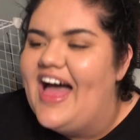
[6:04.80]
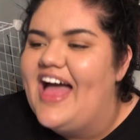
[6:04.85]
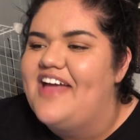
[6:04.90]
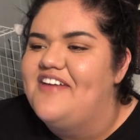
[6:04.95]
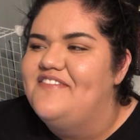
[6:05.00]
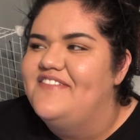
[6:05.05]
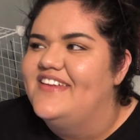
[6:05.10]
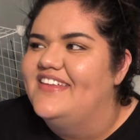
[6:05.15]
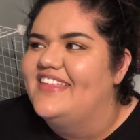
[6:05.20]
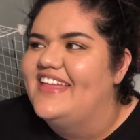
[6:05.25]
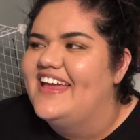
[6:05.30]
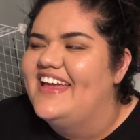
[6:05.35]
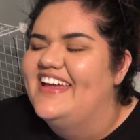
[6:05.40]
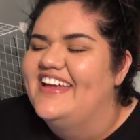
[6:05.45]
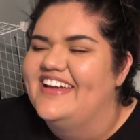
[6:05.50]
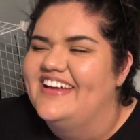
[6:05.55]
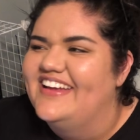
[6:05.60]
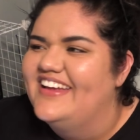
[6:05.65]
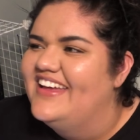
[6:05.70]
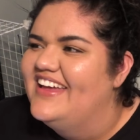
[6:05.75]
I feel
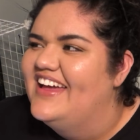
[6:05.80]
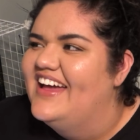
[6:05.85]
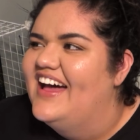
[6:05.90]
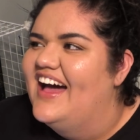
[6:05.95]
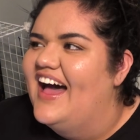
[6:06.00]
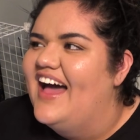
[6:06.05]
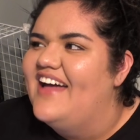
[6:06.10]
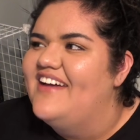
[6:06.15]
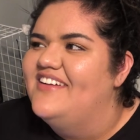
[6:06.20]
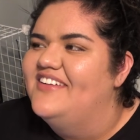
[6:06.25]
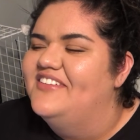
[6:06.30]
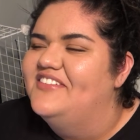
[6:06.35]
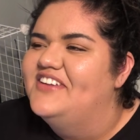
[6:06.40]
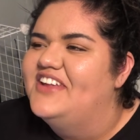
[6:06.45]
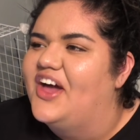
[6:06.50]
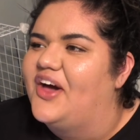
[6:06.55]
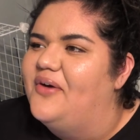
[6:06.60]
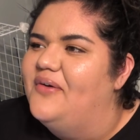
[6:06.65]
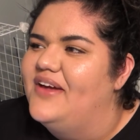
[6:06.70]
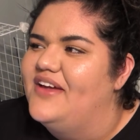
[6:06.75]
like, I don't
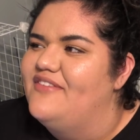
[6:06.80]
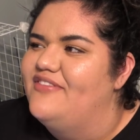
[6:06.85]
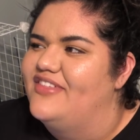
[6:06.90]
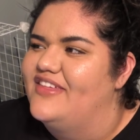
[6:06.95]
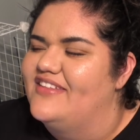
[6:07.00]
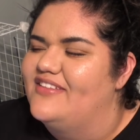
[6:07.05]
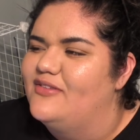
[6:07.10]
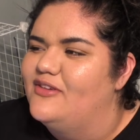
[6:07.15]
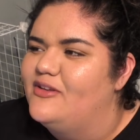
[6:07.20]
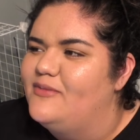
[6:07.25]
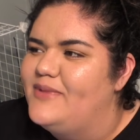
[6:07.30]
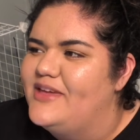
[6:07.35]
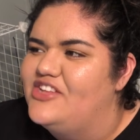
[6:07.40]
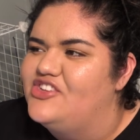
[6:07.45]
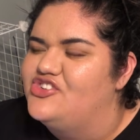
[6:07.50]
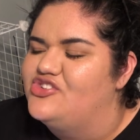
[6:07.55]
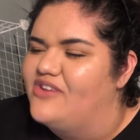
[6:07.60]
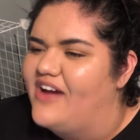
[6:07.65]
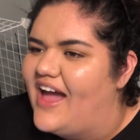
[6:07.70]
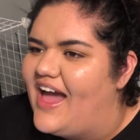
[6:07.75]
know if this would be
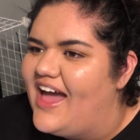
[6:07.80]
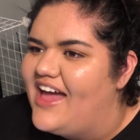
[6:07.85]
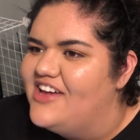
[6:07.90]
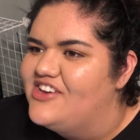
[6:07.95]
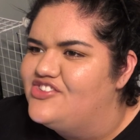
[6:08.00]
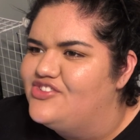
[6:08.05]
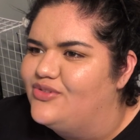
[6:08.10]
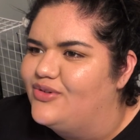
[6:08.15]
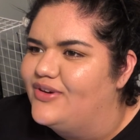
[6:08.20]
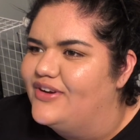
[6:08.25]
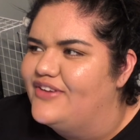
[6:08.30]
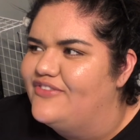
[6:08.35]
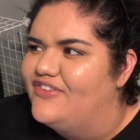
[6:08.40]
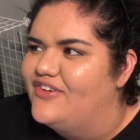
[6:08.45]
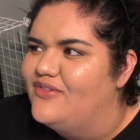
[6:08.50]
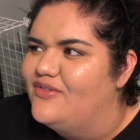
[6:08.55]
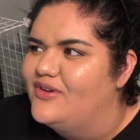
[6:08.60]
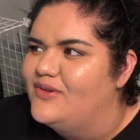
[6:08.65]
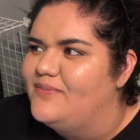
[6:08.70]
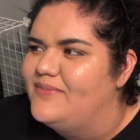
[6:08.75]
trash or if
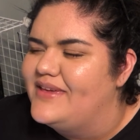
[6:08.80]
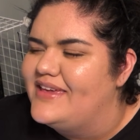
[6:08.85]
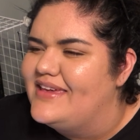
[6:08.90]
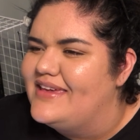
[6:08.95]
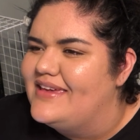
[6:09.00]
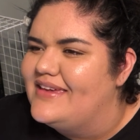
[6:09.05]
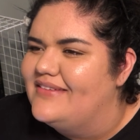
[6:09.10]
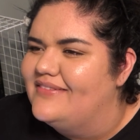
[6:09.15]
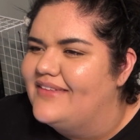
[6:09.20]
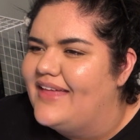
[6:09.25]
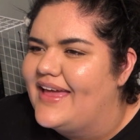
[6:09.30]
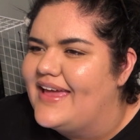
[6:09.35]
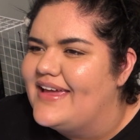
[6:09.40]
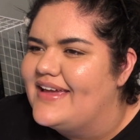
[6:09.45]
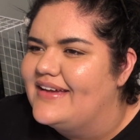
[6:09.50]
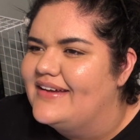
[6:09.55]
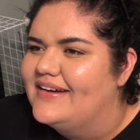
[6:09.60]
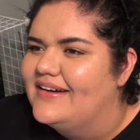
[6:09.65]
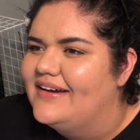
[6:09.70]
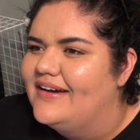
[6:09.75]
it would be
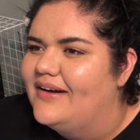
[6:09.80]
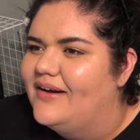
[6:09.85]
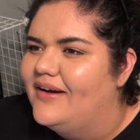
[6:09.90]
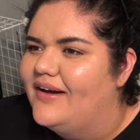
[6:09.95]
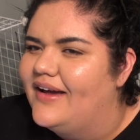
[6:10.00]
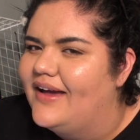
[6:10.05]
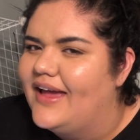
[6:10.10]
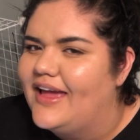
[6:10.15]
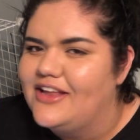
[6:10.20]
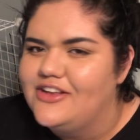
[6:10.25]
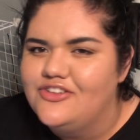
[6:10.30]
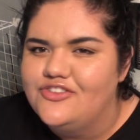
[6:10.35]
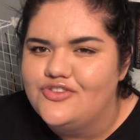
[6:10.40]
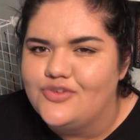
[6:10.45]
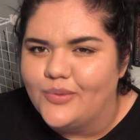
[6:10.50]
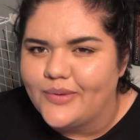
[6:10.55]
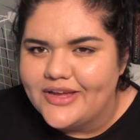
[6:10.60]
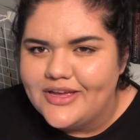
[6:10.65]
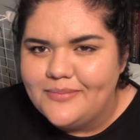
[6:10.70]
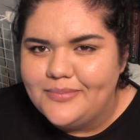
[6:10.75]
like
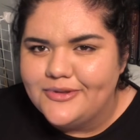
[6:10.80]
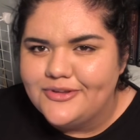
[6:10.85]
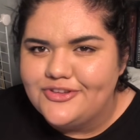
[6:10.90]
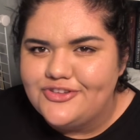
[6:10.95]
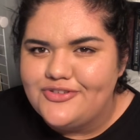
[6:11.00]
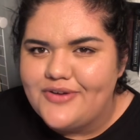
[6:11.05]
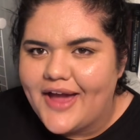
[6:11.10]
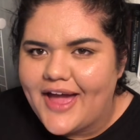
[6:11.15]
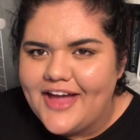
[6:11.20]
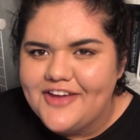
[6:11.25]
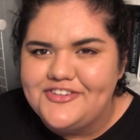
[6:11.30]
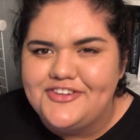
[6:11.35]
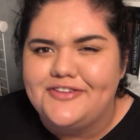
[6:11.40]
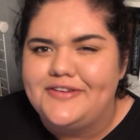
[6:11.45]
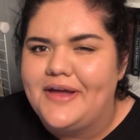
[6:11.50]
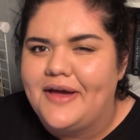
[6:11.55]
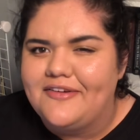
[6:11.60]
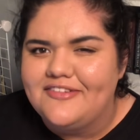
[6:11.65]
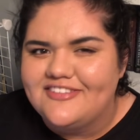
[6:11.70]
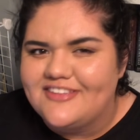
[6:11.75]
enjoyable trash. You
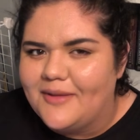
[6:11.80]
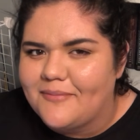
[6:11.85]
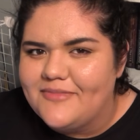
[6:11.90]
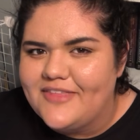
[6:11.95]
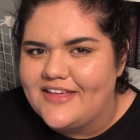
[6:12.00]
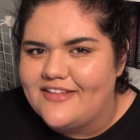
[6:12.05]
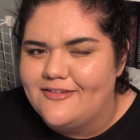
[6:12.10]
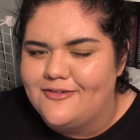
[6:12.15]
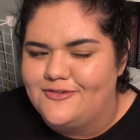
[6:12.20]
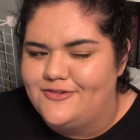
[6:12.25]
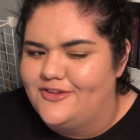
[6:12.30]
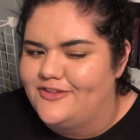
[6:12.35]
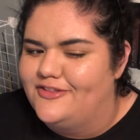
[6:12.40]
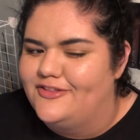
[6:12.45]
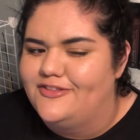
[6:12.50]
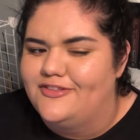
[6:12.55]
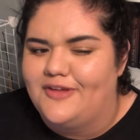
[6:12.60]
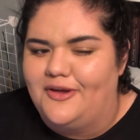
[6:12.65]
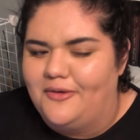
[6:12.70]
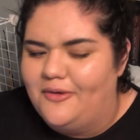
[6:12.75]
know how some things are just
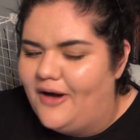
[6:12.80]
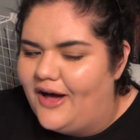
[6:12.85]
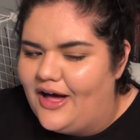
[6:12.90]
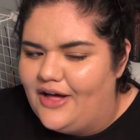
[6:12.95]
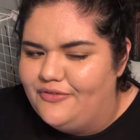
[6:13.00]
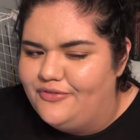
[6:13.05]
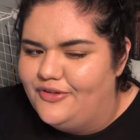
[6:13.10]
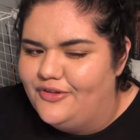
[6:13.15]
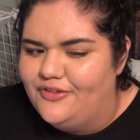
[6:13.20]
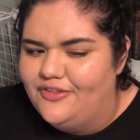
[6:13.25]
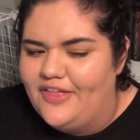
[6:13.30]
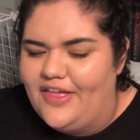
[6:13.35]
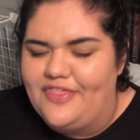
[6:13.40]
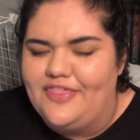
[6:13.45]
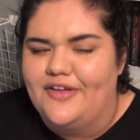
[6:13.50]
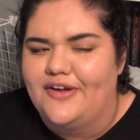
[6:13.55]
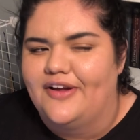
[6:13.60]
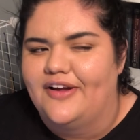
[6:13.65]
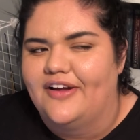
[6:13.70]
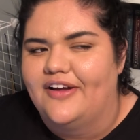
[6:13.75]
so awful that
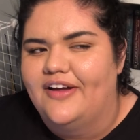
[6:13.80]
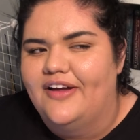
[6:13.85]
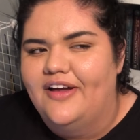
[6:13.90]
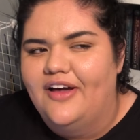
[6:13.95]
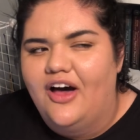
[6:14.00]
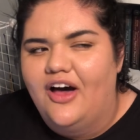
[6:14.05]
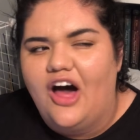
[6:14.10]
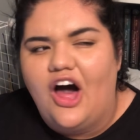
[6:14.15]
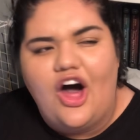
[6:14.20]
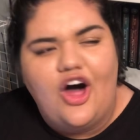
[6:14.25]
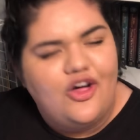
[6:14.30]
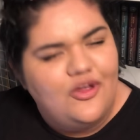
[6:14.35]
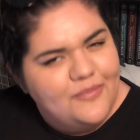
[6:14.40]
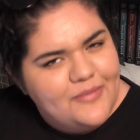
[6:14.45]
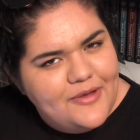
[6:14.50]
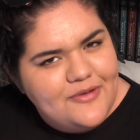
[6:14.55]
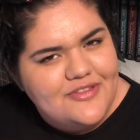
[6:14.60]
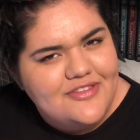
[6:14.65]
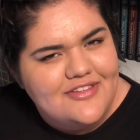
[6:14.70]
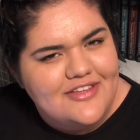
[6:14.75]
they're
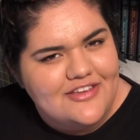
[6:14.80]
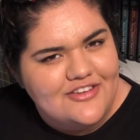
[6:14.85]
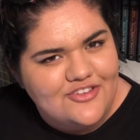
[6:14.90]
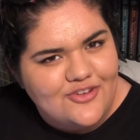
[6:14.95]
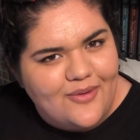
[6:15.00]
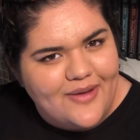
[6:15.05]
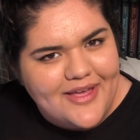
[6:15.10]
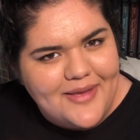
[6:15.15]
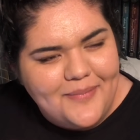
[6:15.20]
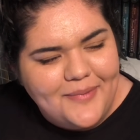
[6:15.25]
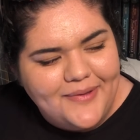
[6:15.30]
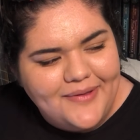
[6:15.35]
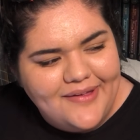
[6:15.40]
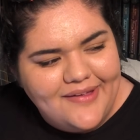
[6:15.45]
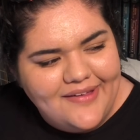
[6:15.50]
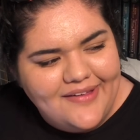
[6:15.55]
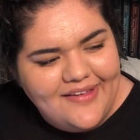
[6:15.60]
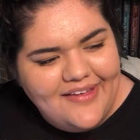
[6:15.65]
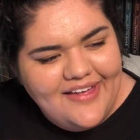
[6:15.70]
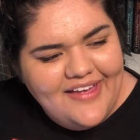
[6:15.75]
almost
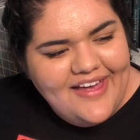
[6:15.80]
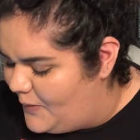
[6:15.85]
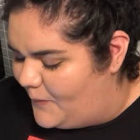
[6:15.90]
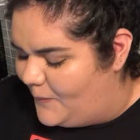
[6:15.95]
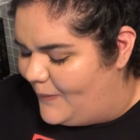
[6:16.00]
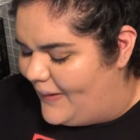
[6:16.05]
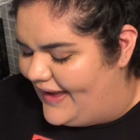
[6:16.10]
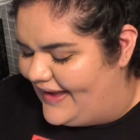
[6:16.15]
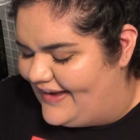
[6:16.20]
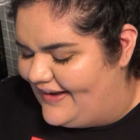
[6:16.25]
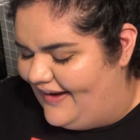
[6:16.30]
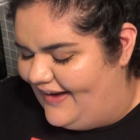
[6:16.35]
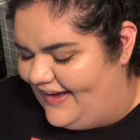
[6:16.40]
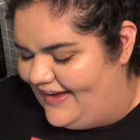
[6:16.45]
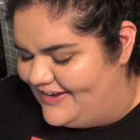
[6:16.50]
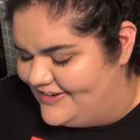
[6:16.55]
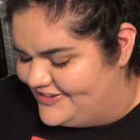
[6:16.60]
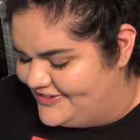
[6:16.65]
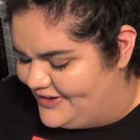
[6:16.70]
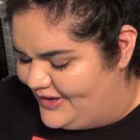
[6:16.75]
enjoyable. Oh my
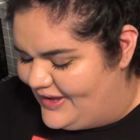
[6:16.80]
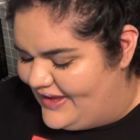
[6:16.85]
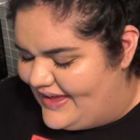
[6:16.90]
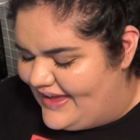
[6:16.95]
gosh.